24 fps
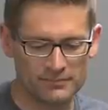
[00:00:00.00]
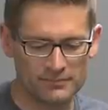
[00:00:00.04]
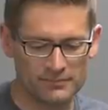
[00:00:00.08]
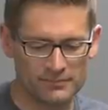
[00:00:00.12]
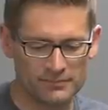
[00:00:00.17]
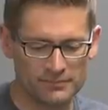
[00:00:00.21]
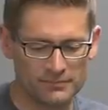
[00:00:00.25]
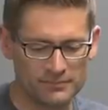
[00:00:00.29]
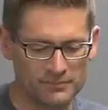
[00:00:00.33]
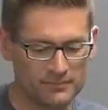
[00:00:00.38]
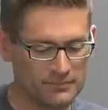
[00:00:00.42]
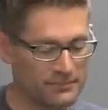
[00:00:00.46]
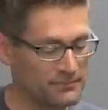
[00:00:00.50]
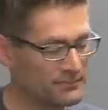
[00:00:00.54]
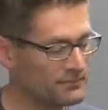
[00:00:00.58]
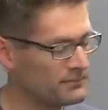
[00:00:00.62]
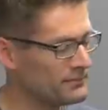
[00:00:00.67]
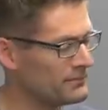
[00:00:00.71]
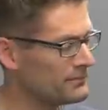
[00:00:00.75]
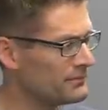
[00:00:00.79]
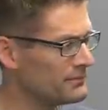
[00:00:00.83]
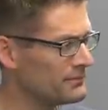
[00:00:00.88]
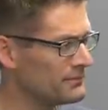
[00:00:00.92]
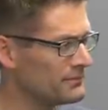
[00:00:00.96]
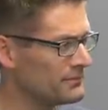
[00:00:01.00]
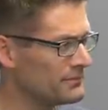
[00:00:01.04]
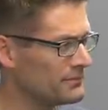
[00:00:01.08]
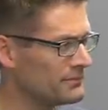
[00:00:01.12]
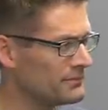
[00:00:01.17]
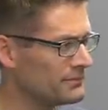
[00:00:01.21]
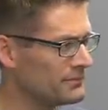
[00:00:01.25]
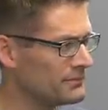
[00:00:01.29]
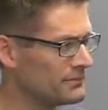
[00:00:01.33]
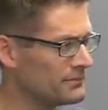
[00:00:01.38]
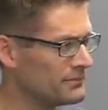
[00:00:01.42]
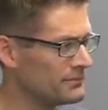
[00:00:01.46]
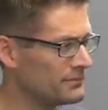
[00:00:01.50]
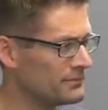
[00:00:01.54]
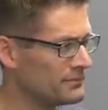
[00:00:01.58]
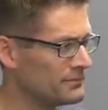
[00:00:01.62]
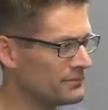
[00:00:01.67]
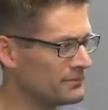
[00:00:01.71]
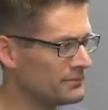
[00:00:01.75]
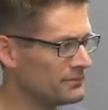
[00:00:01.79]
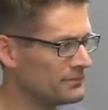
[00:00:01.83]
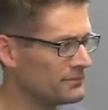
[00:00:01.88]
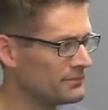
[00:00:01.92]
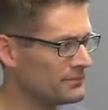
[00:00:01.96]

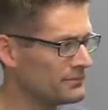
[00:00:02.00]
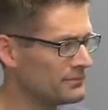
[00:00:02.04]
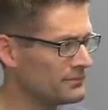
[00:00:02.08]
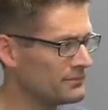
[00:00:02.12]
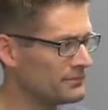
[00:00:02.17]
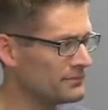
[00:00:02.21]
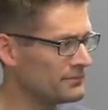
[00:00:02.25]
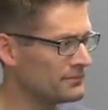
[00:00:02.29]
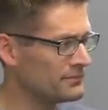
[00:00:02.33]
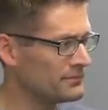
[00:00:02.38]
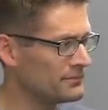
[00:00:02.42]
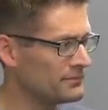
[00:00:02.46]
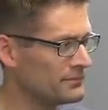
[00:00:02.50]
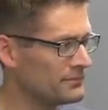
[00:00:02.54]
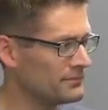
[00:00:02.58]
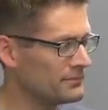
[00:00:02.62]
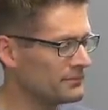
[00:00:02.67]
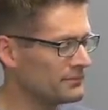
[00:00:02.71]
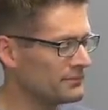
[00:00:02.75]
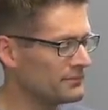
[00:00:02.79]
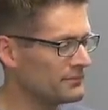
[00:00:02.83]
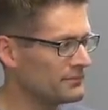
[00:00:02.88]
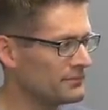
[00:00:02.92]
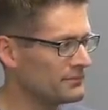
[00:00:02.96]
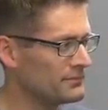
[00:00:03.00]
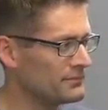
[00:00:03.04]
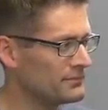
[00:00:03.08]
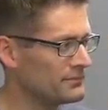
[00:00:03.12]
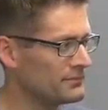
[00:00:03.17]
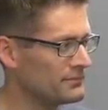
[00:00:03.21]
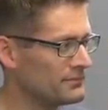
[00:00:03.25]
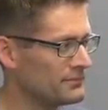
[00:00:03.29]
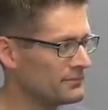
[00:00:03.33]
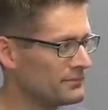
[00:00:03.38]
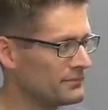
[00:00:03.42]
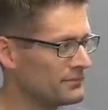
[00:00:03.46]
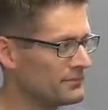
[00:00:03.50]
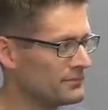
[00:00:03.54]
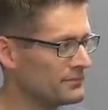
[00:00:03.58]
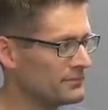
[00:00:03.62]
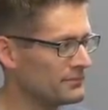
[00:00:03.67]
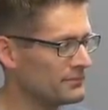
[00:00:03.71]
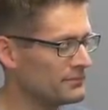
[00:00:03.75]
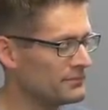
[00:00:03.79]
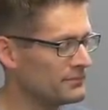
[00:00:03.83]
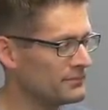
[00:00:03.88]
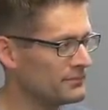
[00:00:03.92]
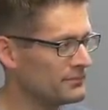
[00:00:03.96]

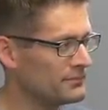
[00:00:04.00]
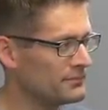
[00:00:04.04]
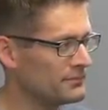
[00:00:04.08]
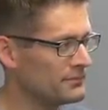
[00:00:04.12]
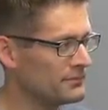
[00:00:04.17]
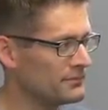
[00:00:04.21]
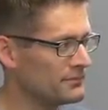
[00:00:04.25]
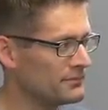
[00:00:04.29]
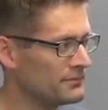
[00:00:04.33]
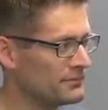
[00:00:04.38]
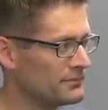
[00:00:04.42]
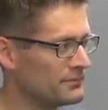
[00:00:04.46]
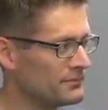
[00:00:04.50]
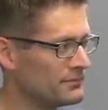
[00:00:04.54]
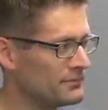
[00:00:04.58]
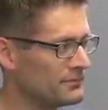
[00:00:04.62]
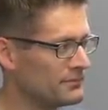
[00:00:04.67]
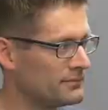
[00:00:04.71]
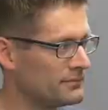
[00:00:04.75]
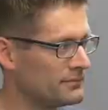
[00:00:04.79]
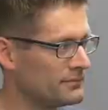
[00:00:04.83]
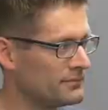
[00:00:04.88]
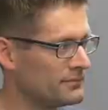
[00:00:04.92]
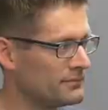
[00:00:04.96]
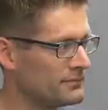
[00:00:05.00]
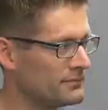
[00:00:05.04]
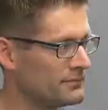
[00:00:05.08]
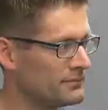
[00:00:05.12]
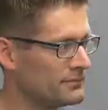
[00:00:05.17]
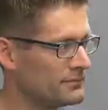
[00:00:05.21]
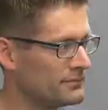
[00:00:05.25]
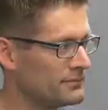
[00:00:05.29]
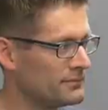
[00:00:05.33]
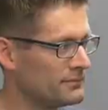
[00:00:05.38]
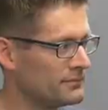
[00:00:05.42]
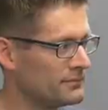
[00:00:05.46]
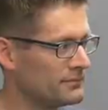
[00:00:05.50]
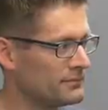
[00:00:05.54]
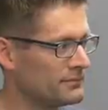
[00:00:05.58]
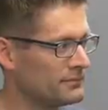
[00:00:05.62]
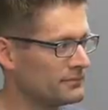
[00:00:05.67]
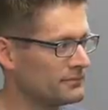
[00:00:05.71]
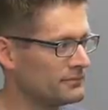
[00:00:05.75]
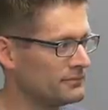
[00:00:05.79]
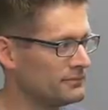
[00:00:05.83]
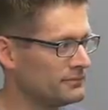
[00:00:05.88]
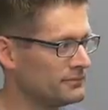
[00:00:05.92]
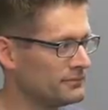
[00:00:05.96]

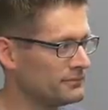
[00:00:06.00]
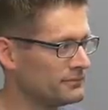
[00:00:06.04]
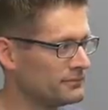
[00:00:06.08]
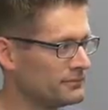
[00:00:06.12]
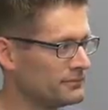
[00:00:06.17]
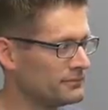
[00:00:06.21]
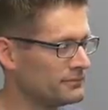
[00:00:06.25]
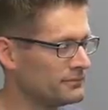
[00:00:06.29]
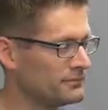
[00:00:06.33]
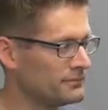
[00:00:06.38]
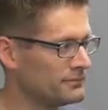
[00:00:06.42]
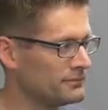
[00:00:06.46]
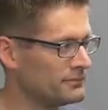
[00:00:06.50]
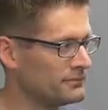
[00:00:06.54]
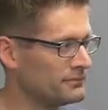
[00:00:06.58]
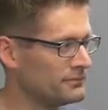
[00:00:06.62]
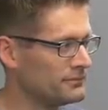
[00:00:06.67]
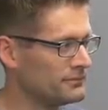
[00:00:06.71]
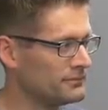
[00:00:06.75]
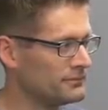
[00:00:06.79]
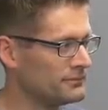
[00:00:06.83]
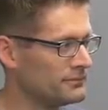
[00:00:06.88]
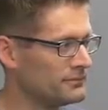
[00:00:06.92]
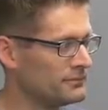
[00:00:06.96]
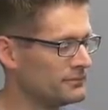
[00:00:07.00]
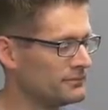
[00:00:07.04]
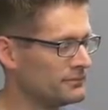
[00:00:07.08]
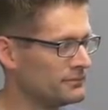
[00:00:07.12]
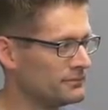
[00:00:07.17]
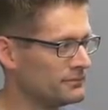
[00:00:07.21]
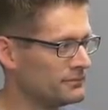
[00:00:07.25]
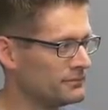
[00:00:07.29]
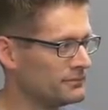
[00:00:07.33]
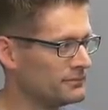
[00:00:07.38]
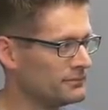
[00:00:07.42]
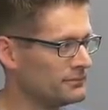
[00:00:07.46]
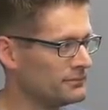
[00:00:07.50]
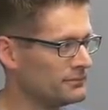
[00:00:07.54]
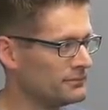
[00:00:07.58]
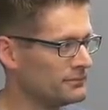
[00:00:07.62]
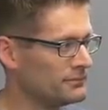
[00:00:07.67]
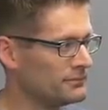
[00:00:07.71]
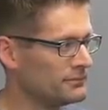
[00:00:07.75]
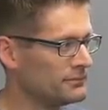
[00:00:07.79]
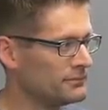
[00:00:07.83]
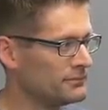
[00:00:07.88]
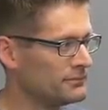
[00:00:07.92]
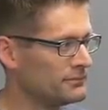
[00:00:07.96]
This person isn't speaking.